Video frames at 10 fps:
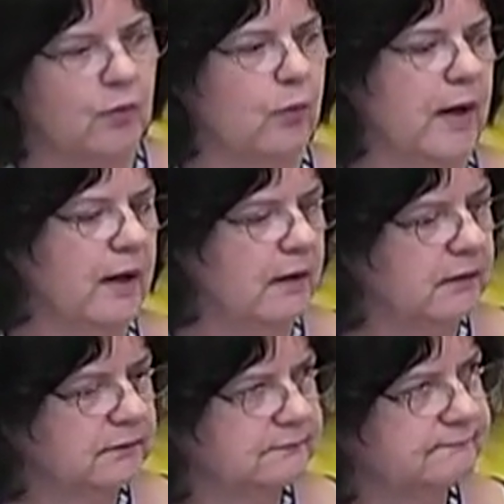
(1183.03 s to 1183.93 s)

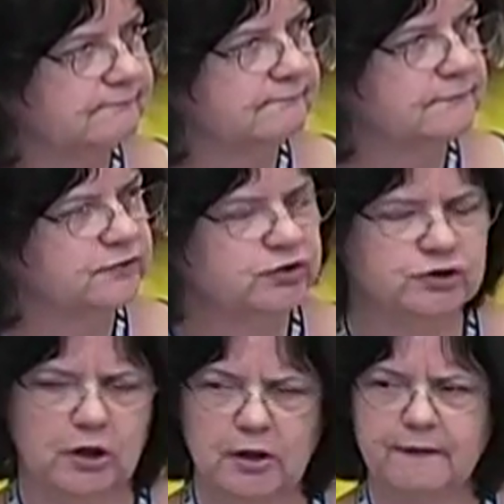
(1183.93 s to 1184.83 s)
Well,
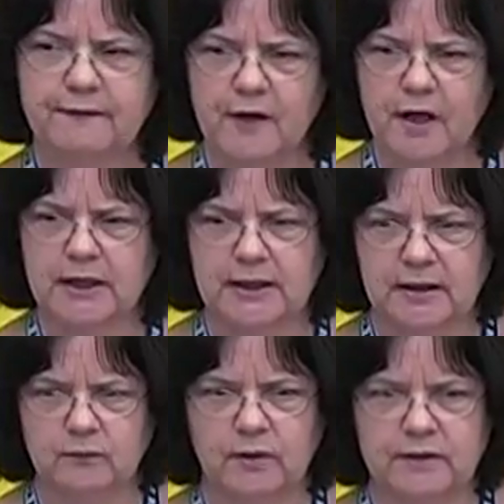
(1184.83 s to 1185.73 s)
John thought
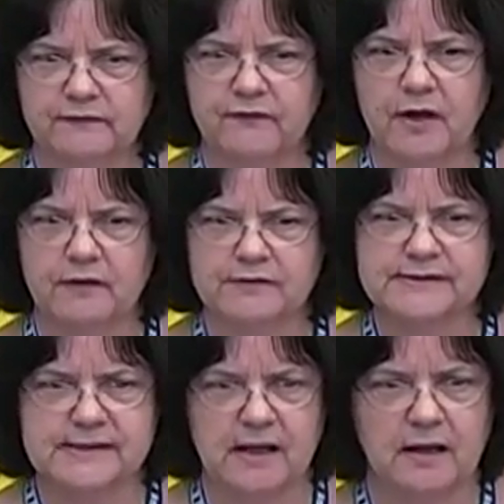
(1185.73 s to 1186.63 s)
again what his father
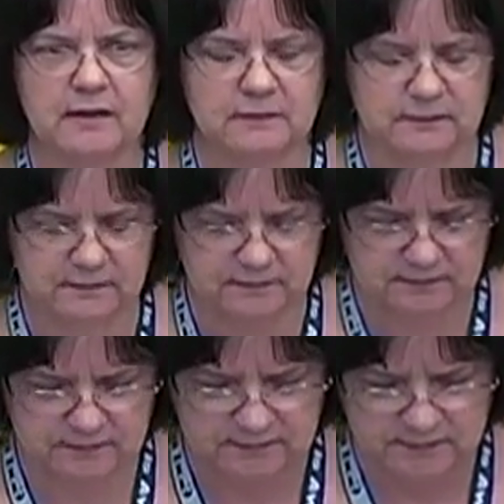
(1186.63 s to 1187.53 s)
said,
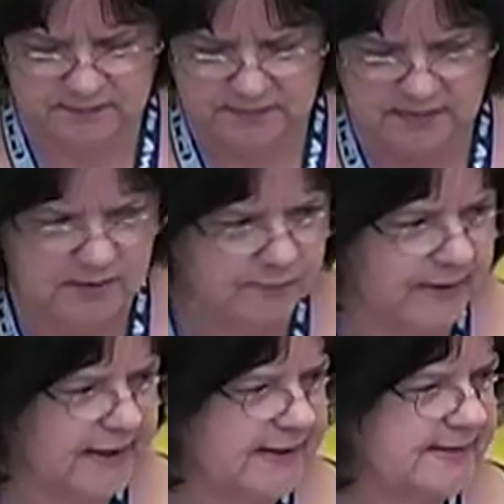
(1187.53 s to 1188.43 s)
but
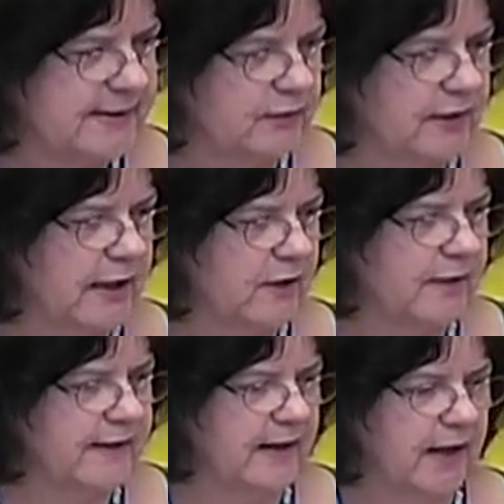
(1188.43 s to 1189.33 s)
he still
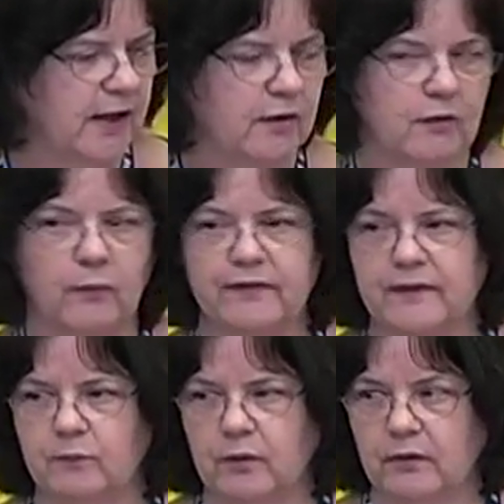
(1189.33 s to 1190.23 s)
carried that arrow with
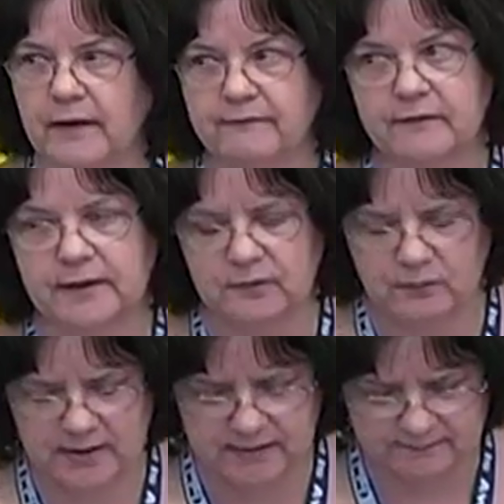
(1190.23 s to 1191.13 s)
him wherever he went.